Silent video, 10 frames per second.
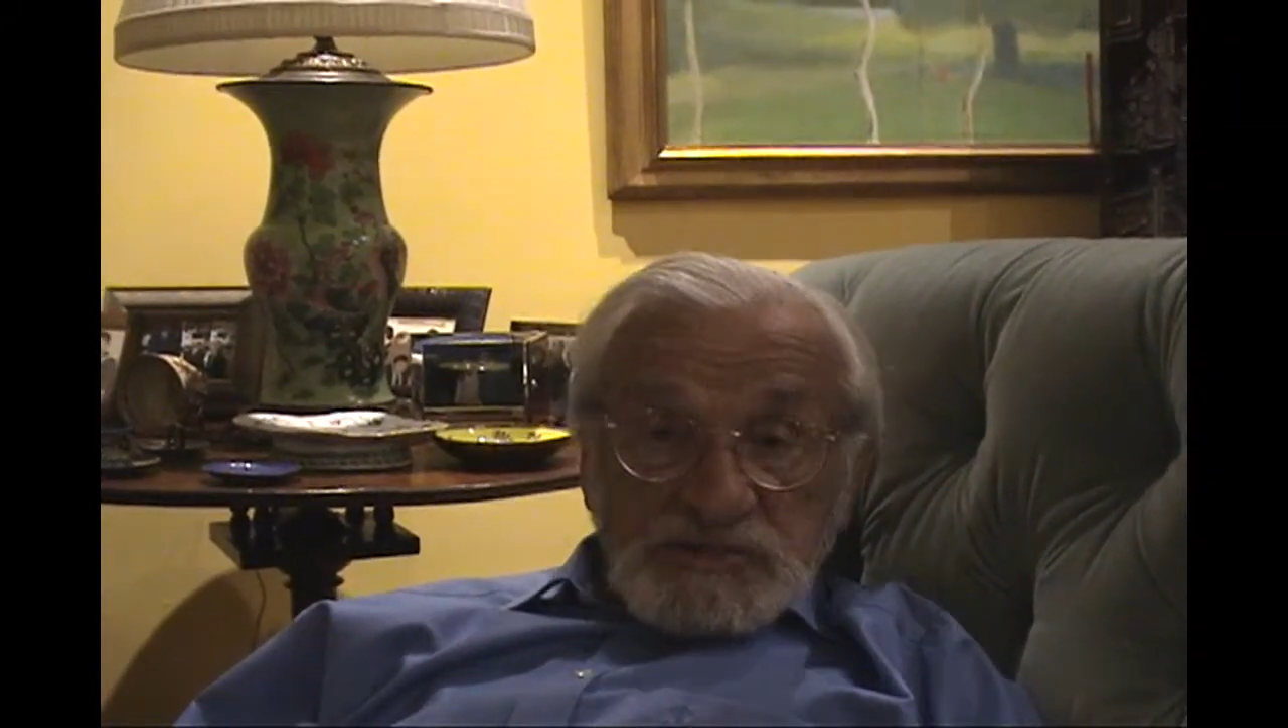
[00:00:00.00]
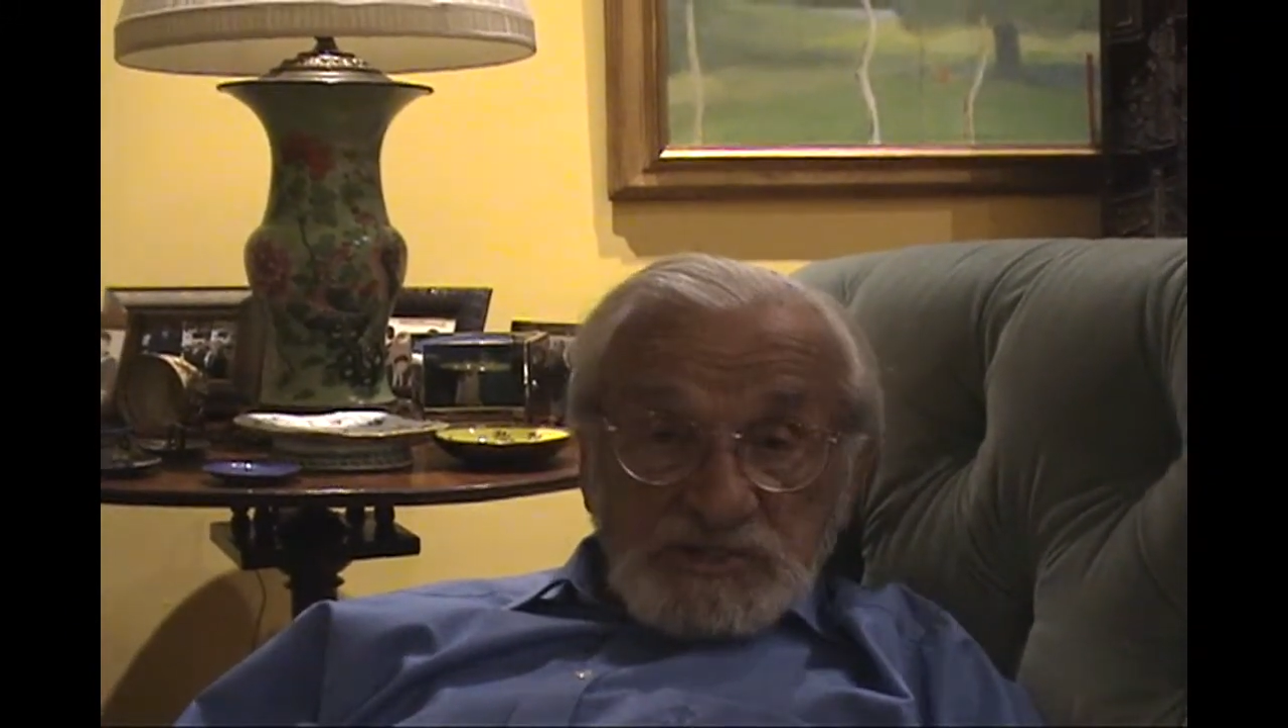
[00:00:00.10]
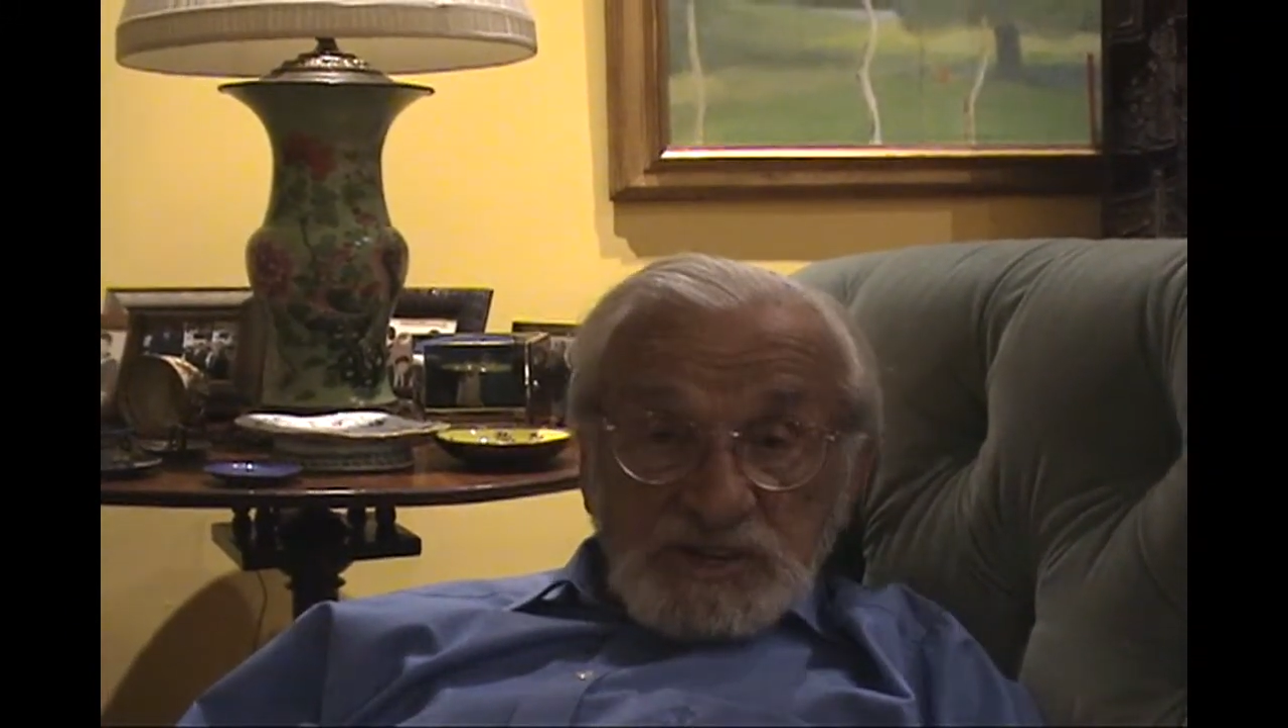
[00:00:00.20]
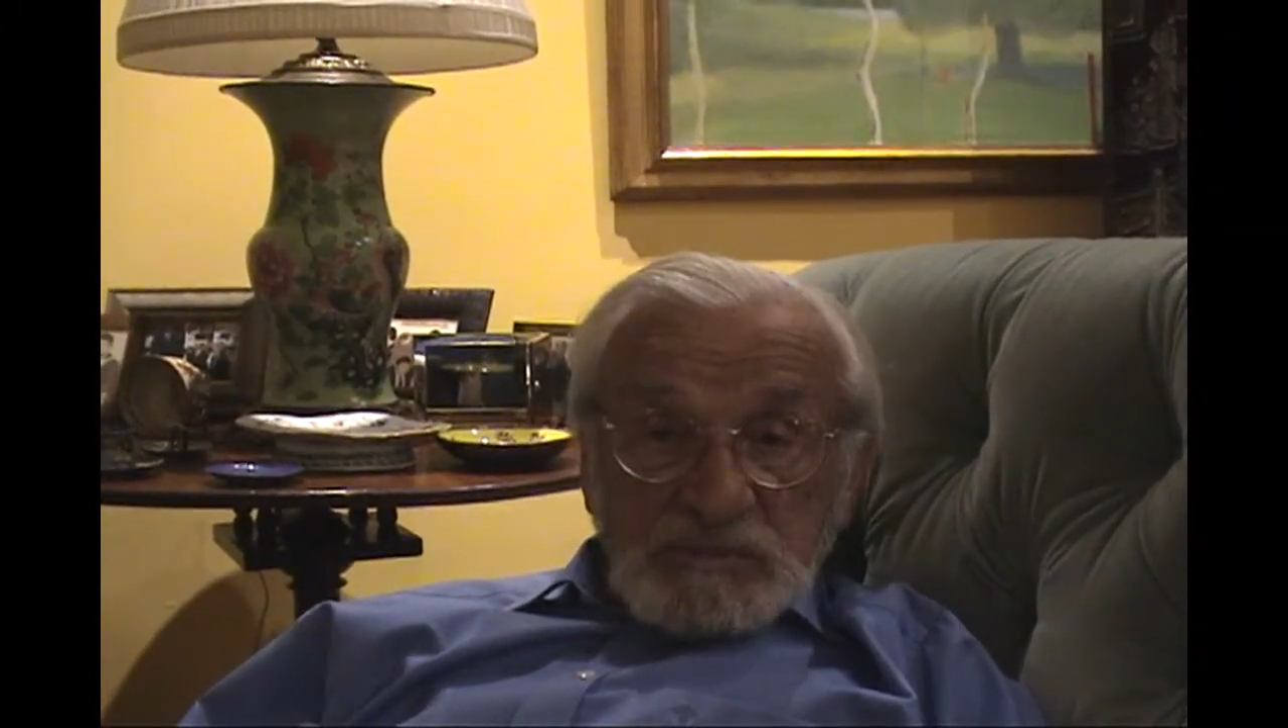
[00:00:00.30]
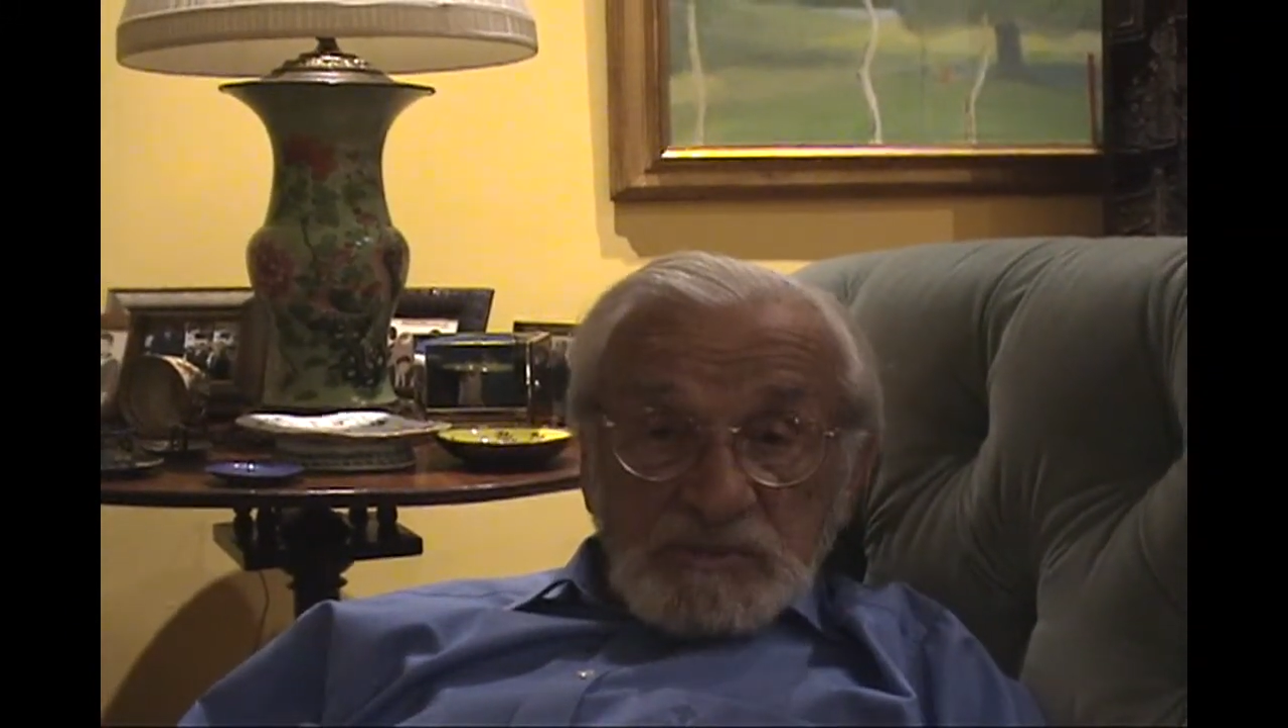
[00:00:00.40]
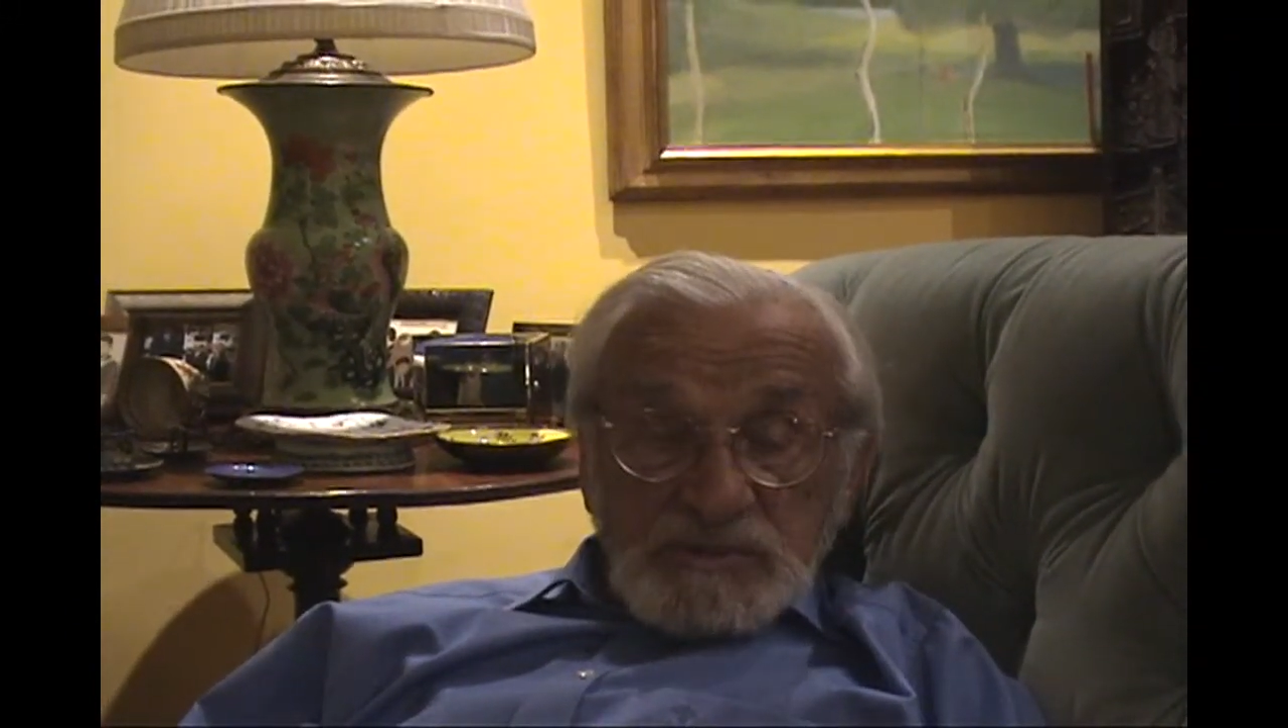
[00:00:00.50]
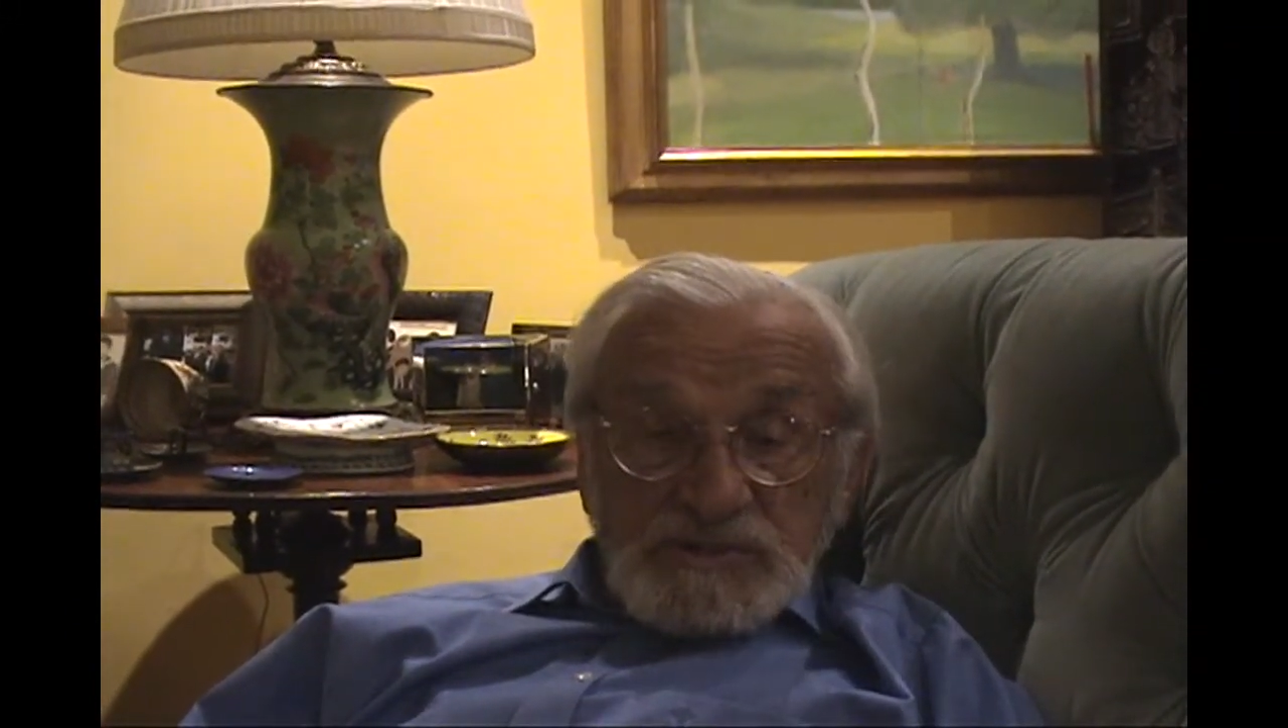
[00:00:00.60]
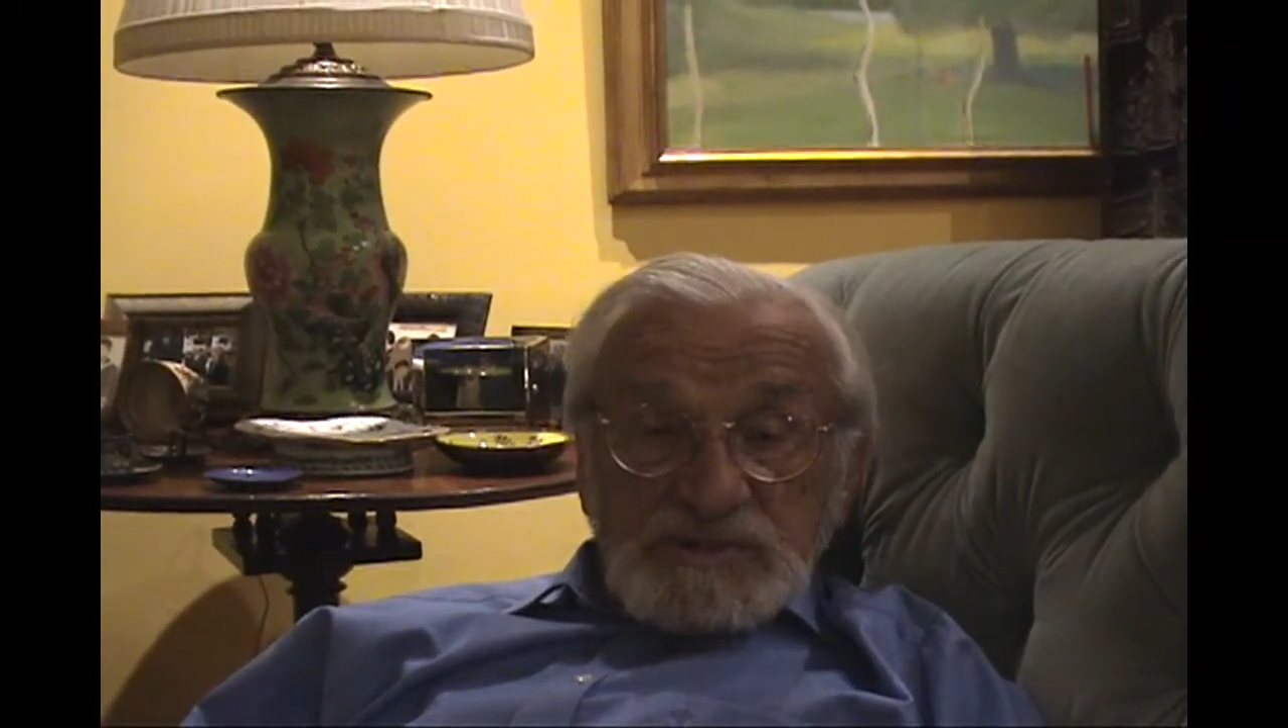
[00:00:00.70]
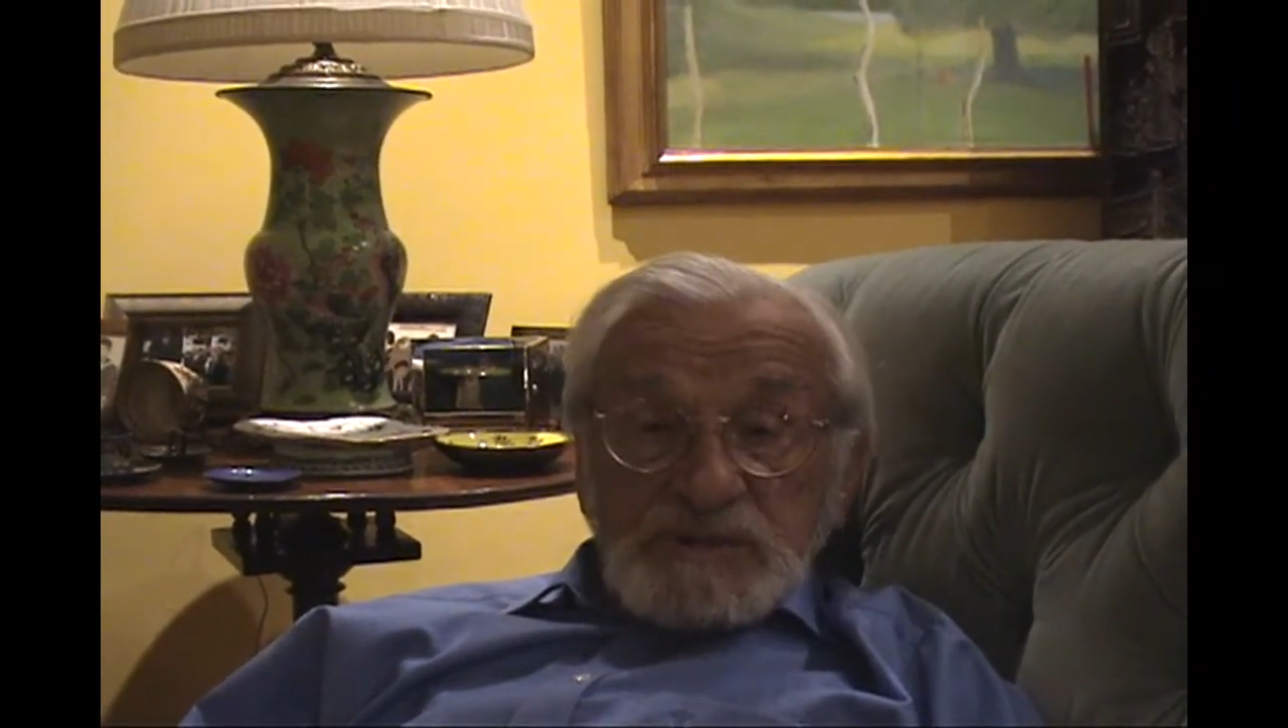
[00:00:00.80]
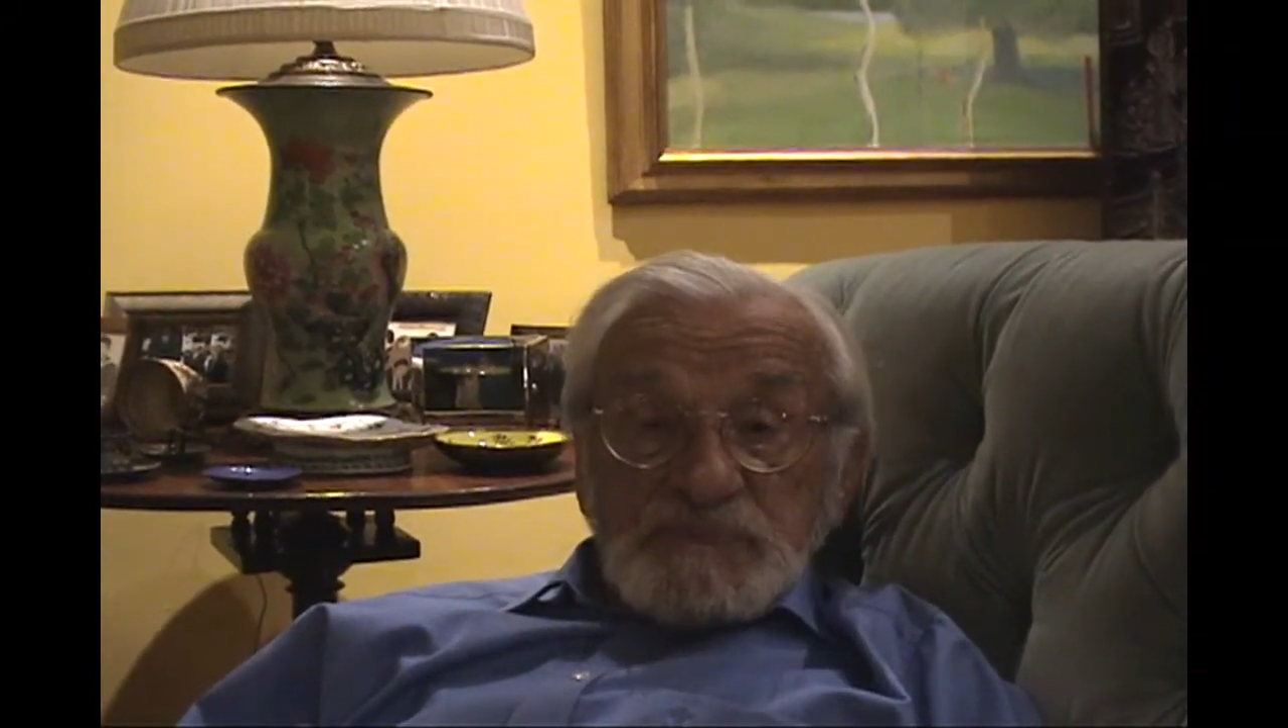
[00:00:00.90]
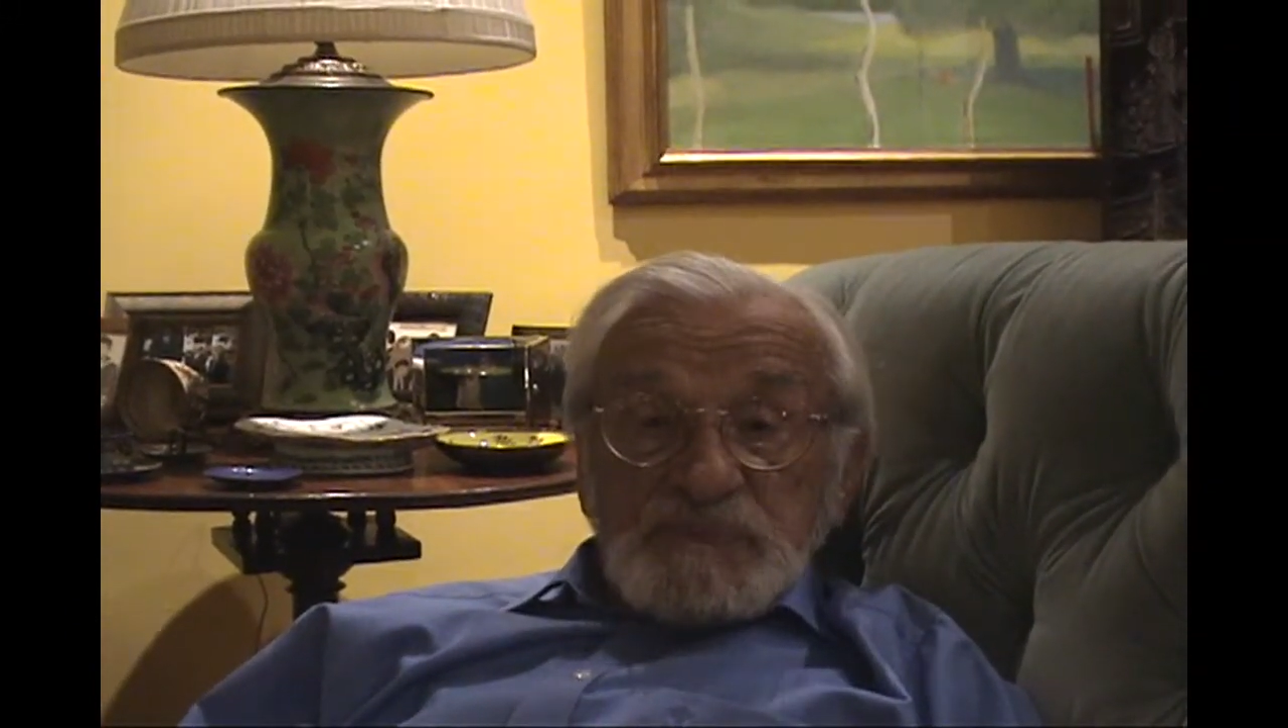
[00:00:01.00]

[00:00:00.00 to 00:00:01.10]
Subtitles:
chambers.